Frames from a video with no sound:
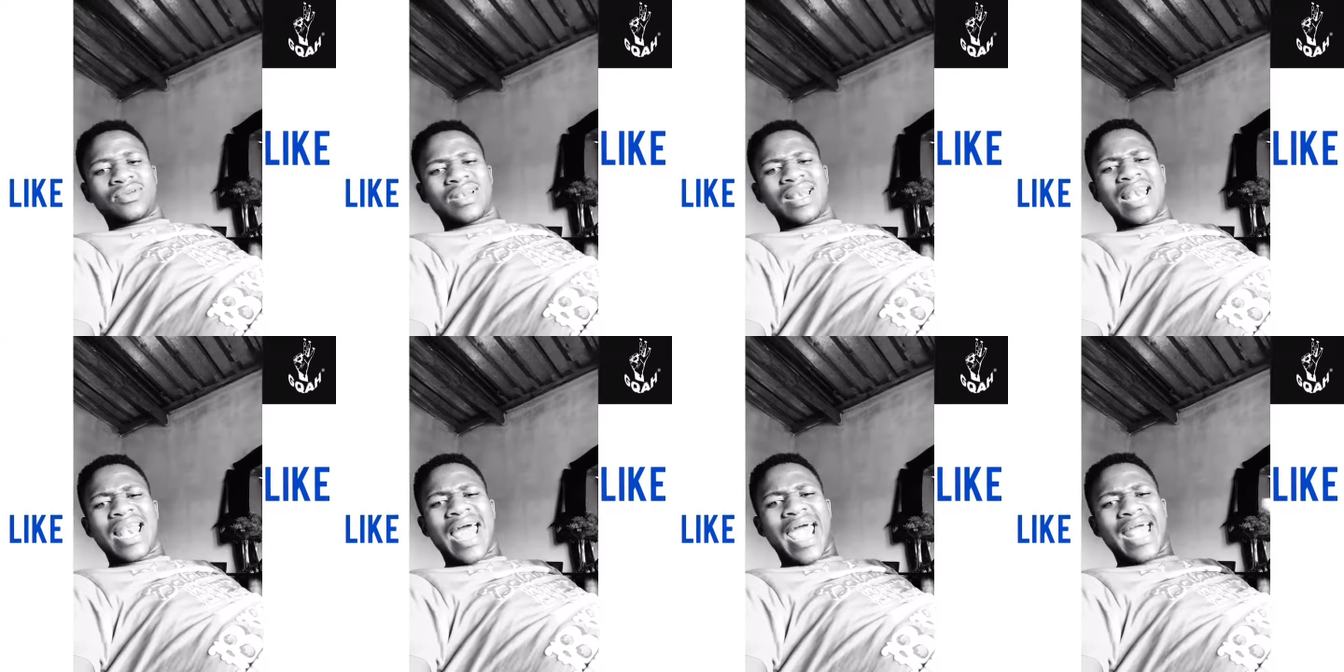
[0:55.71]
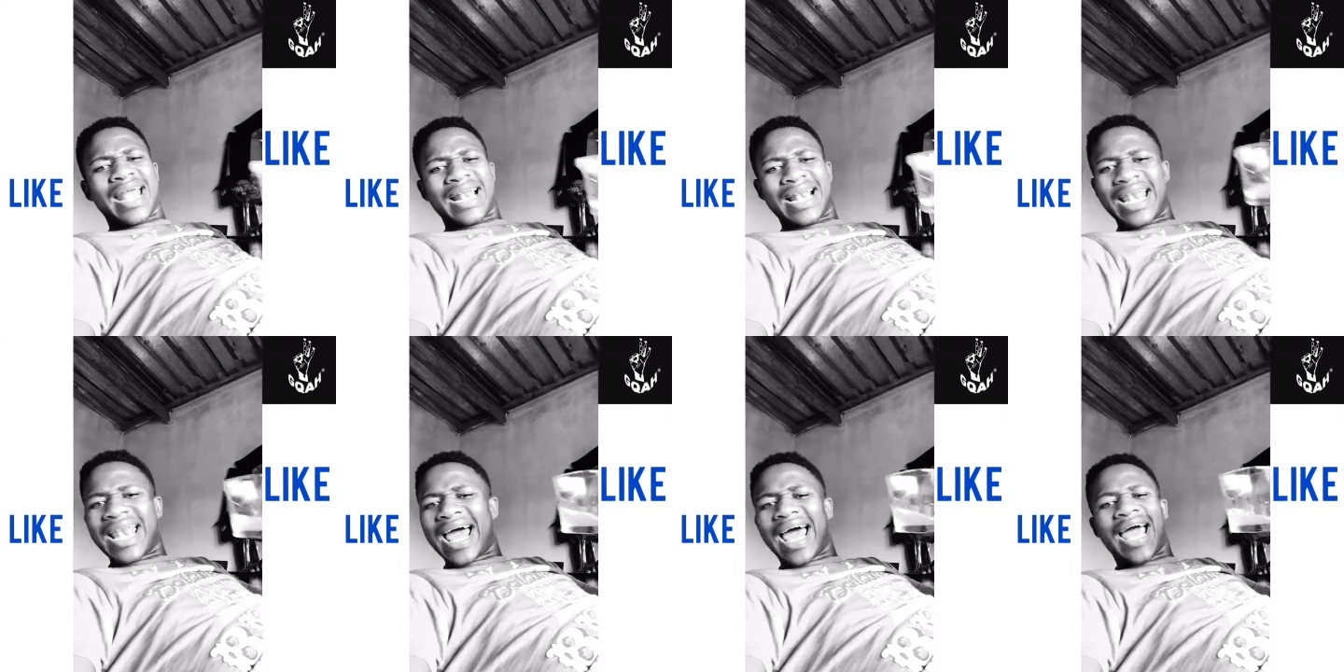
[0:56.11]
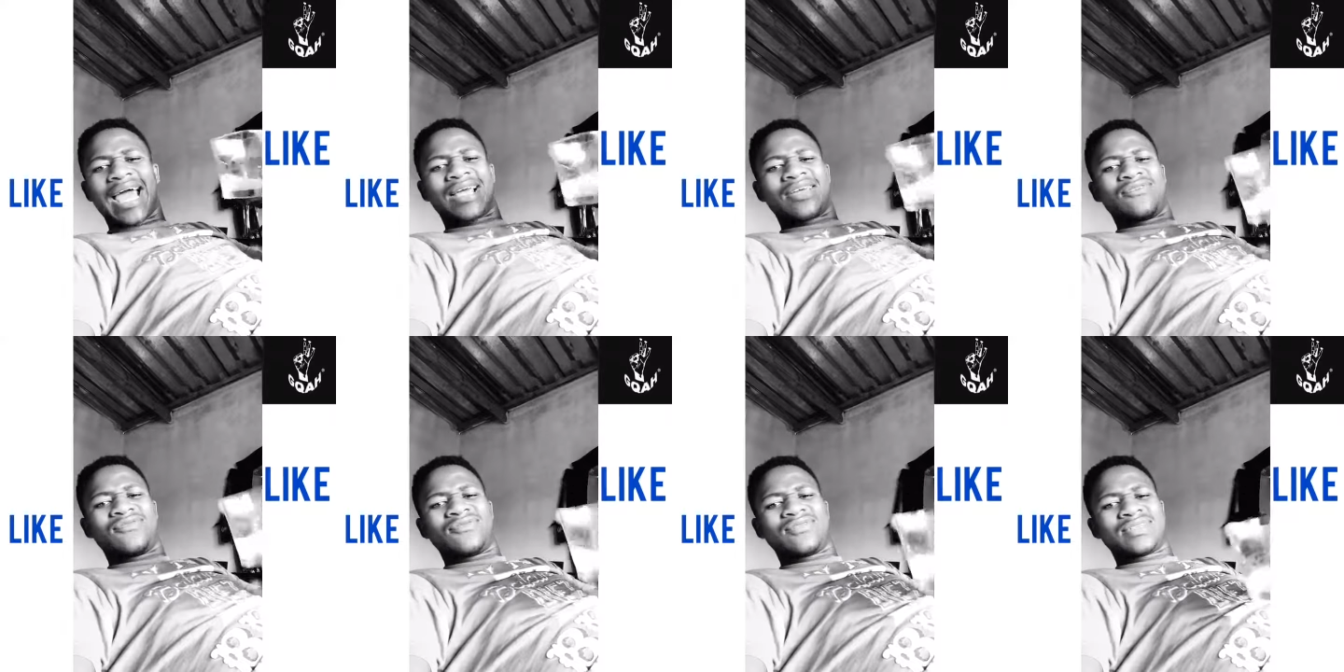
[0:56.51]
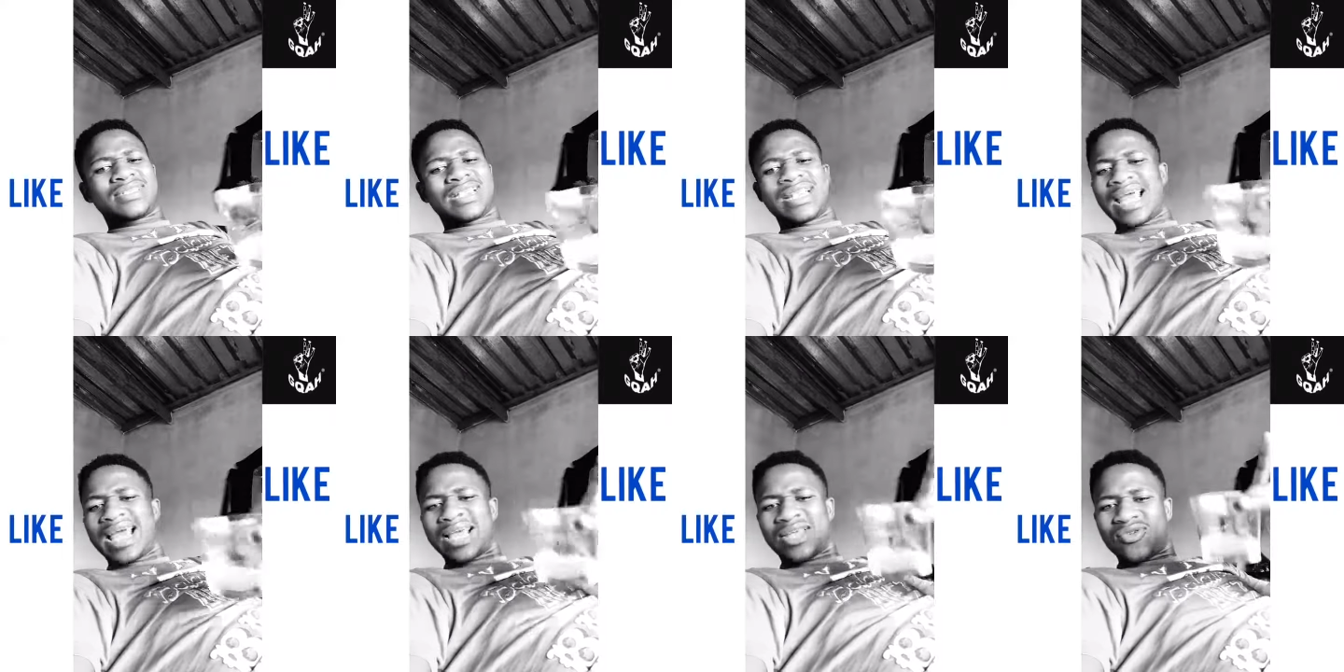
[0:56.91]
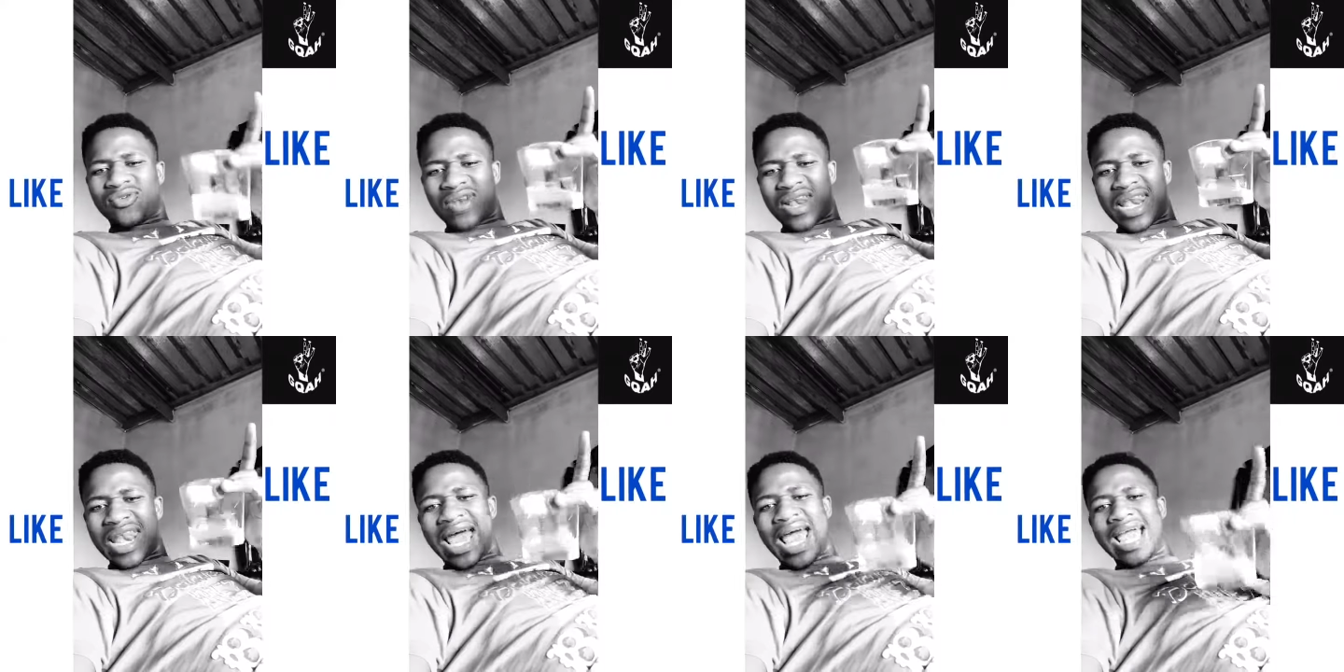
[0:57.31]
like like influence like you
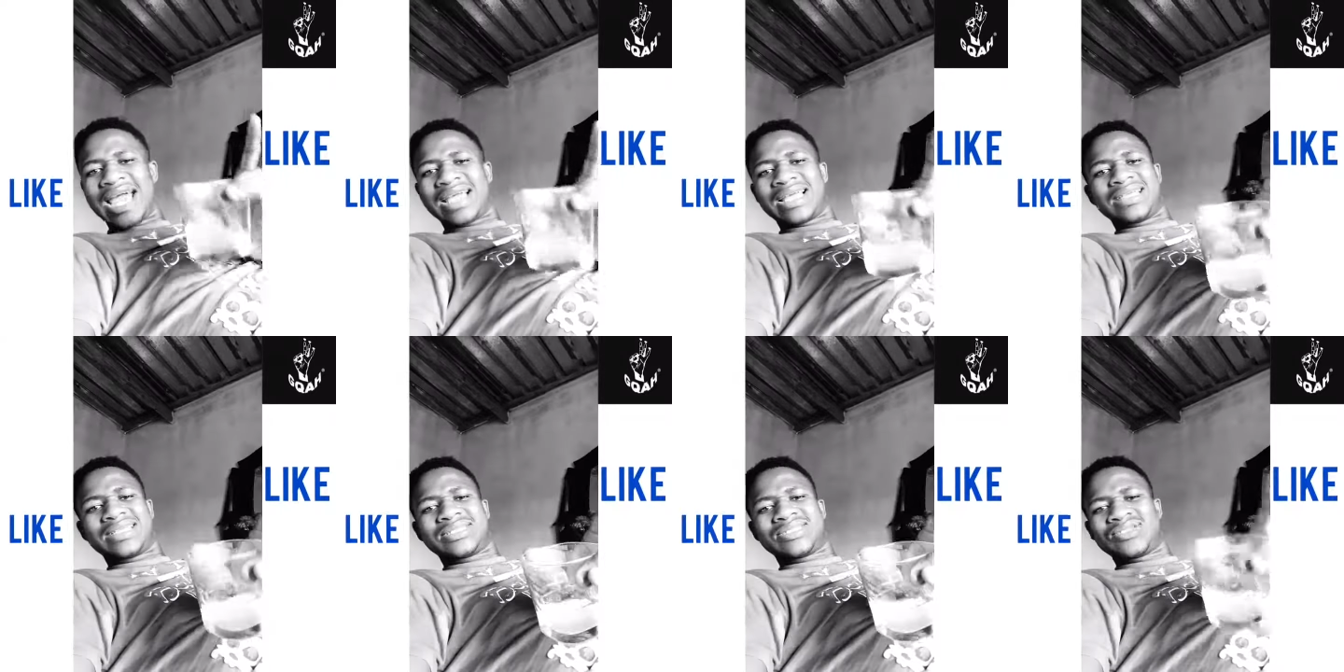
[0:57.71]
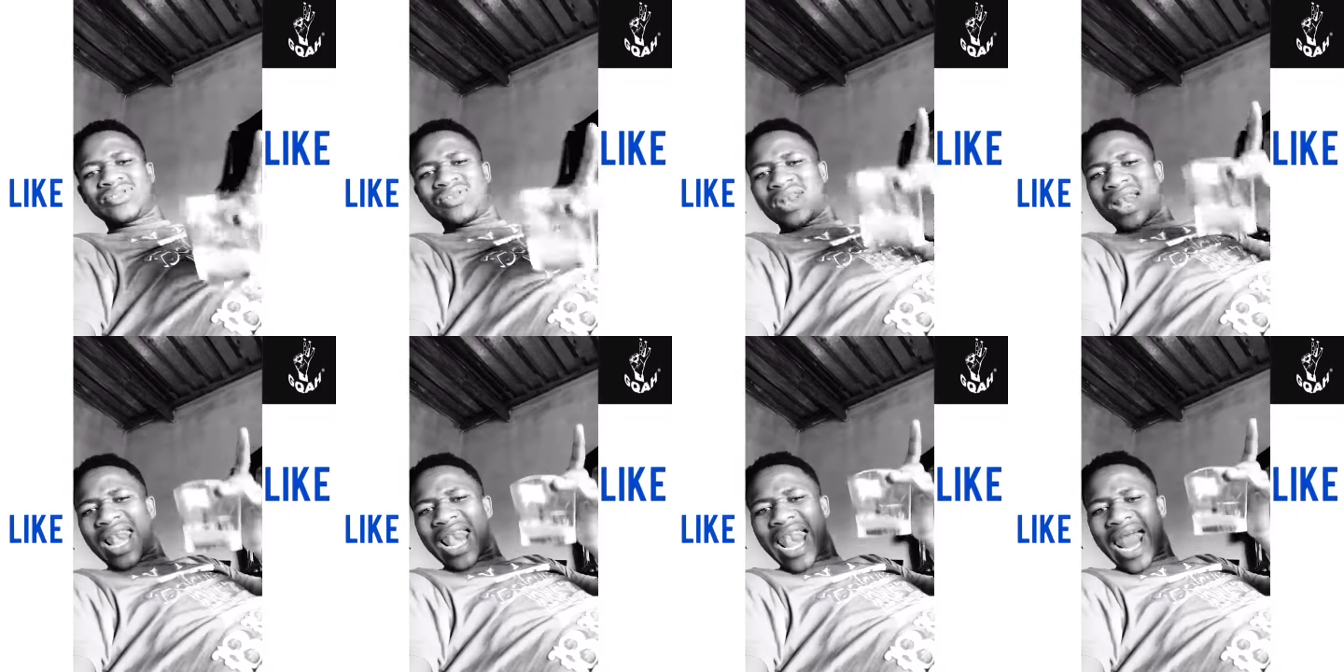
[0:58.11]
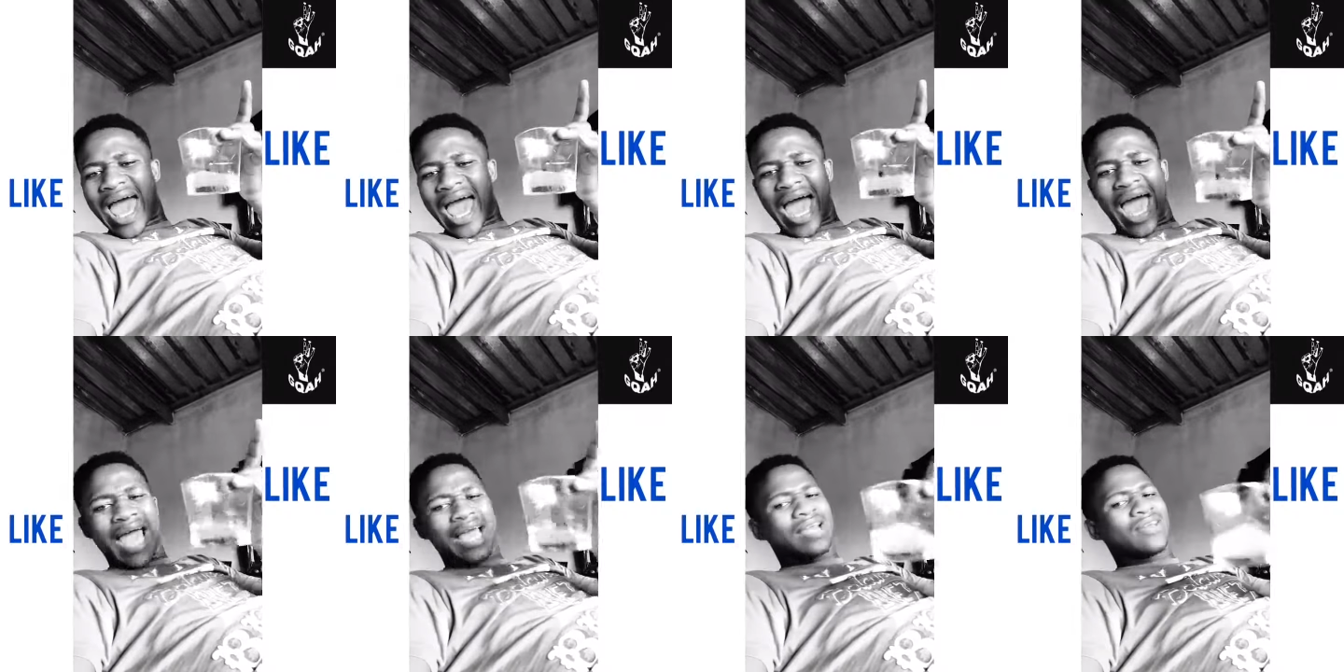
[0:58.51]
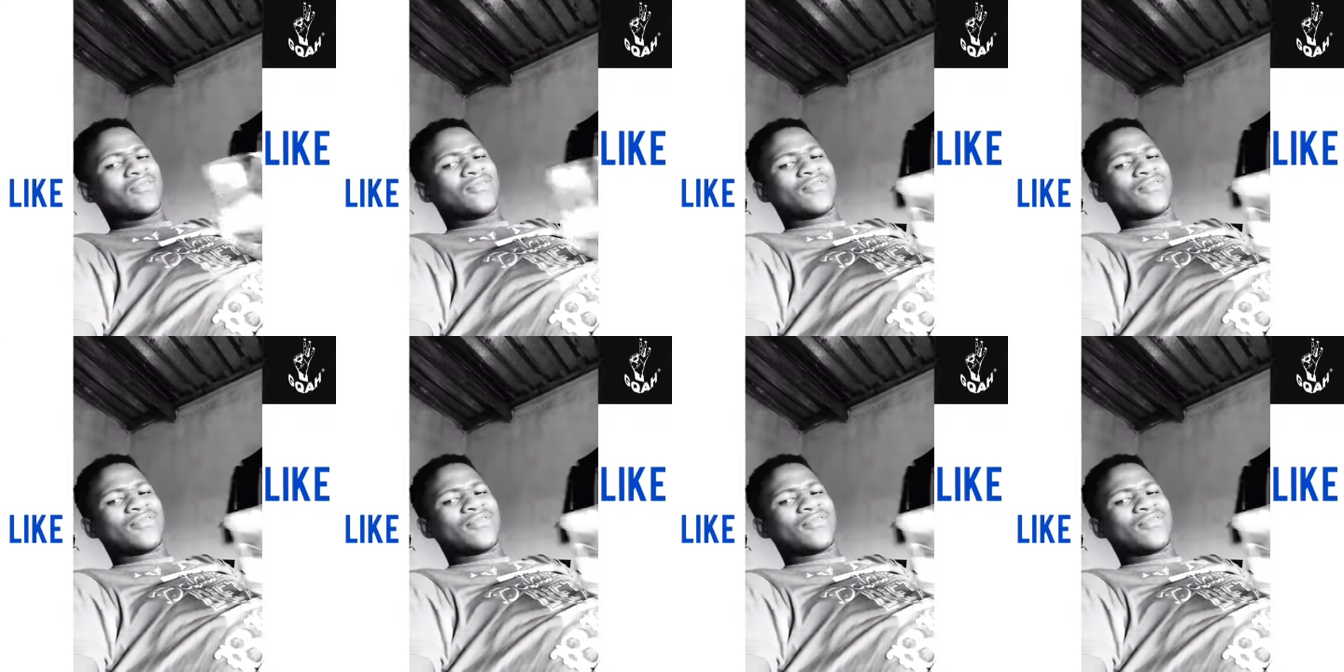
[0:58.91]
like it you like